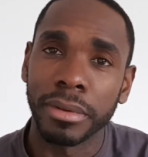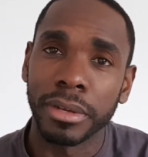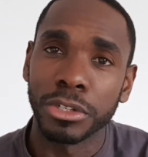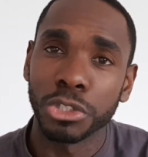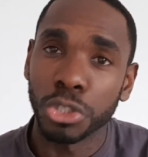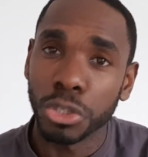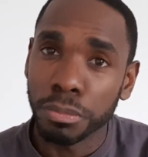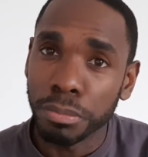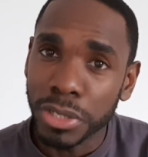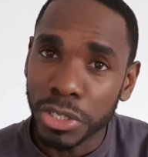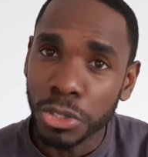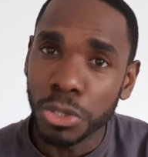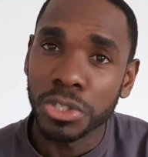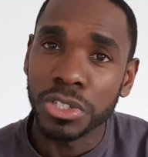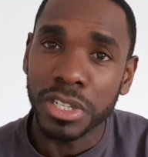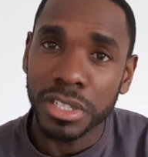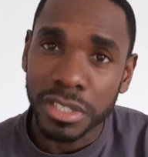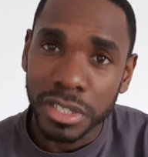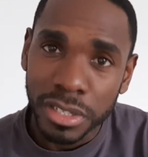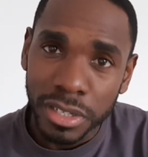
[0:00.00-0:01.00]
should be used
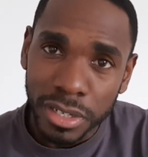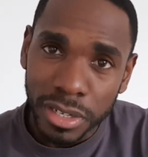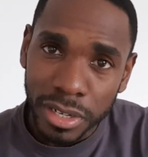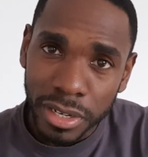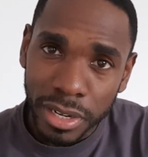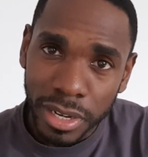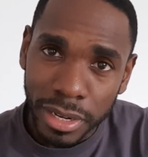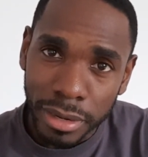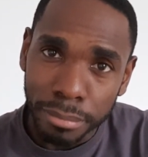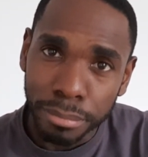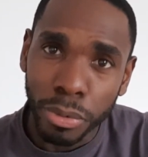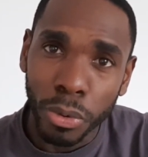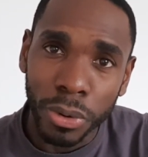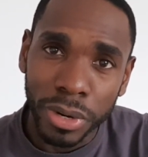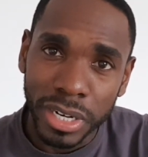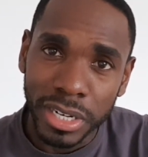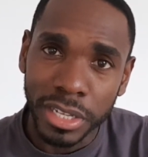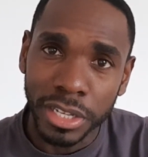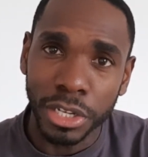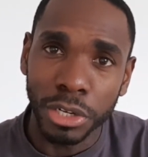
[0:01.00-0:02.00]
as an
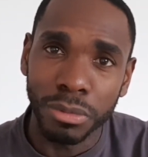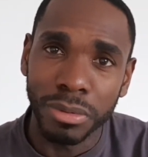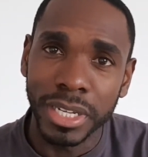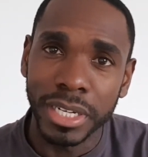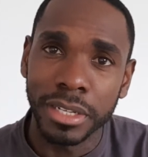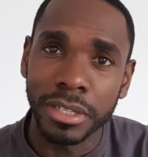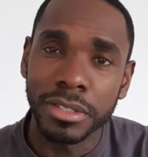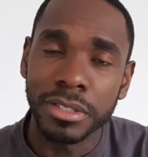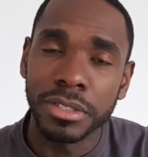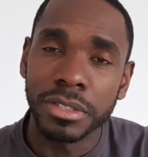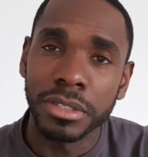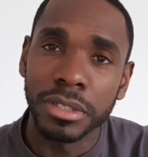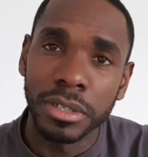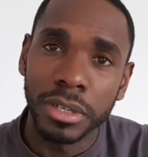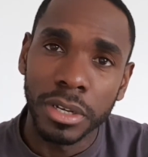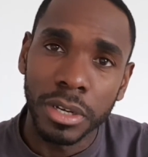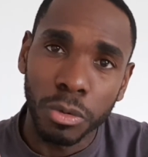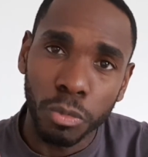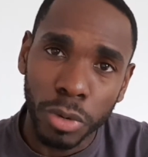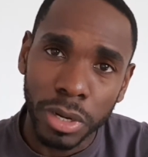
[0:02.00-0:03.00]
important ingredient
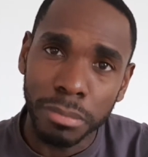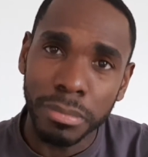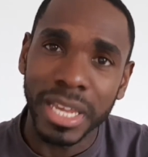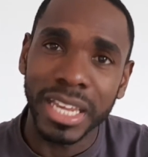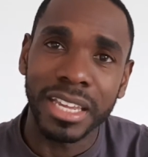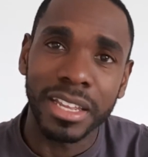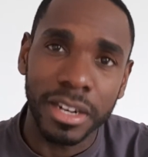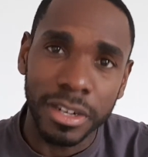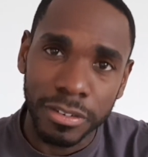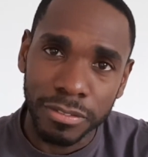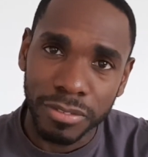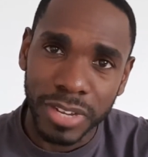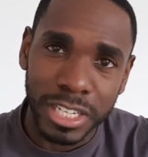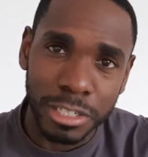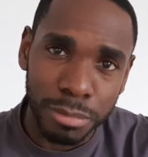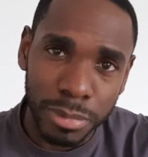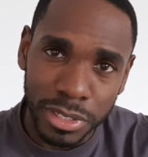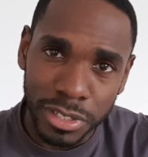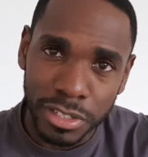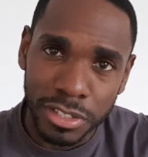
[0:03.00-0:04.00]
when making an
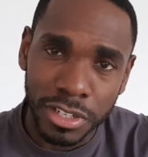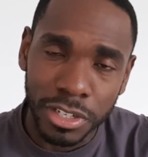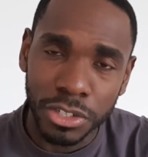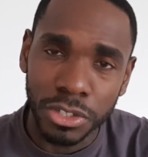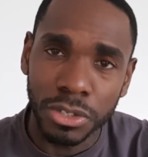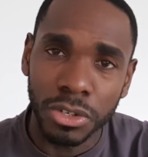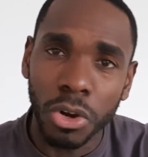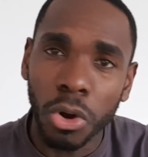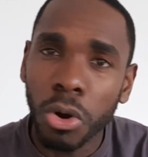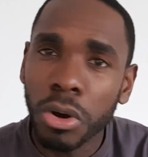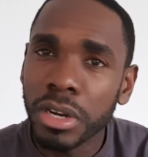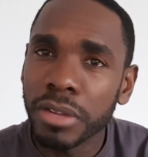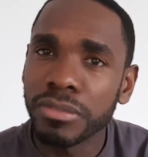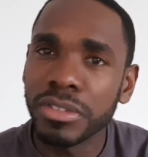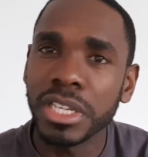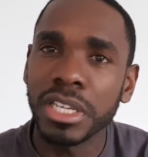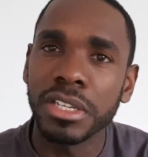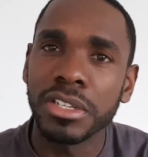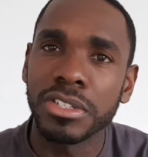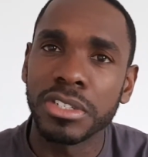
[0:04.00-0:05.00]
investment decision. All of
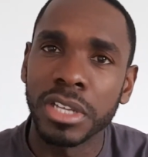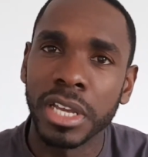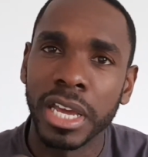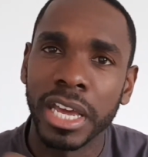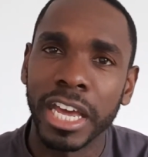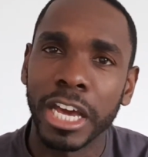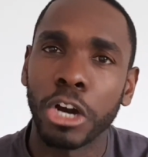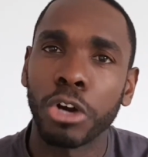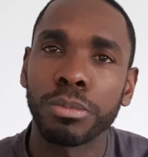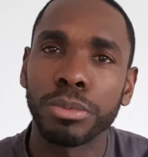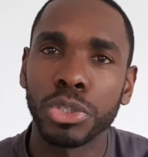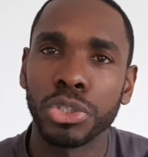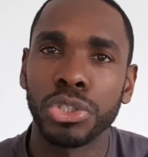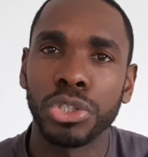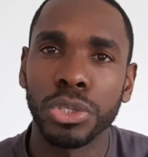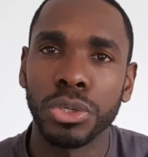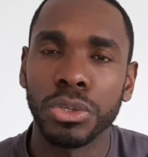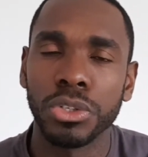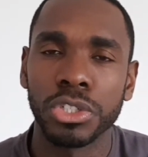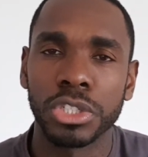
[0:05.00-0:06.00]
these help you
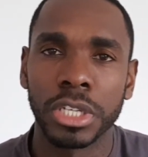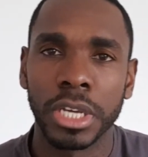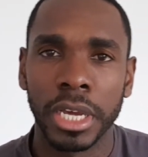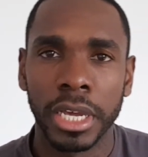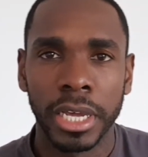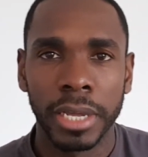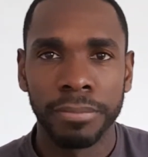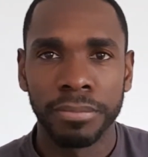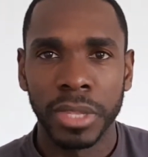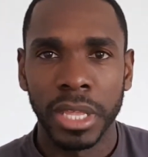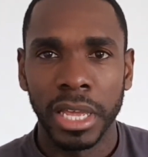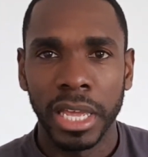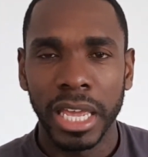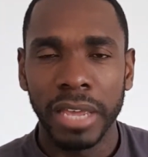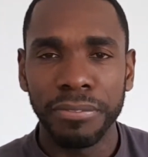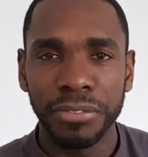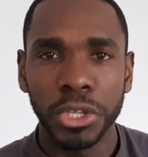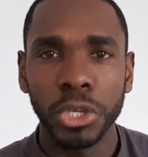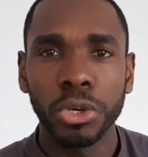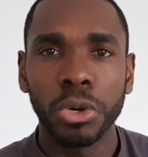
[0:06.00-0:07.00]
choose.
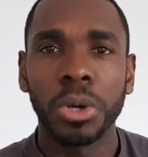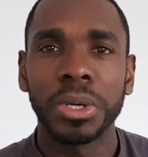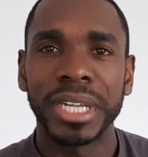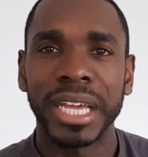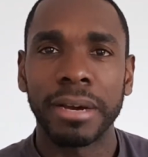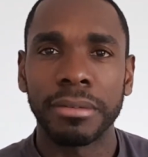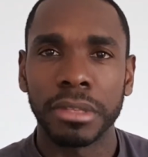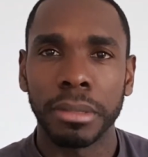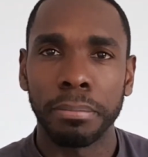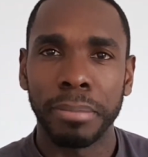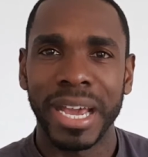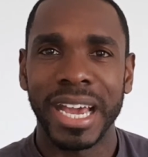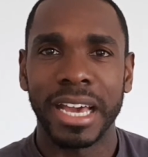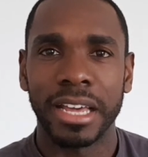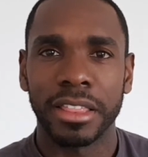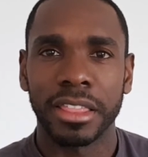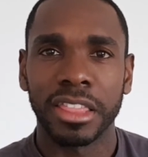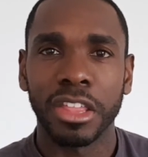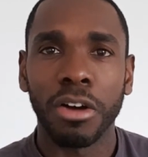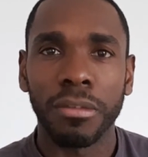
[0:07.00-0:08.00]
If you go down the
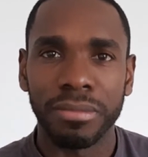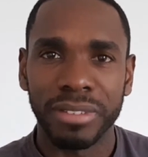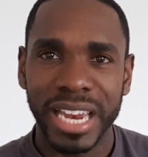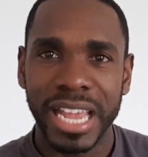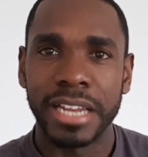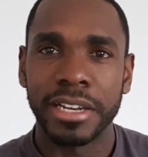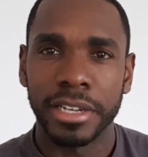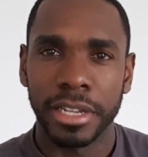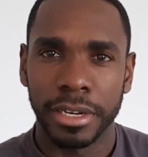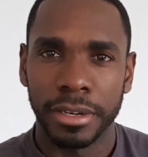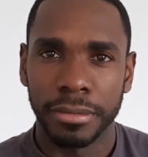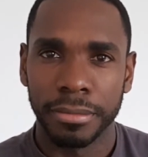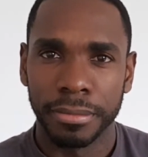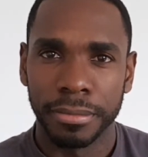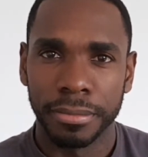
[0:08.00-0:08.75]
path of lending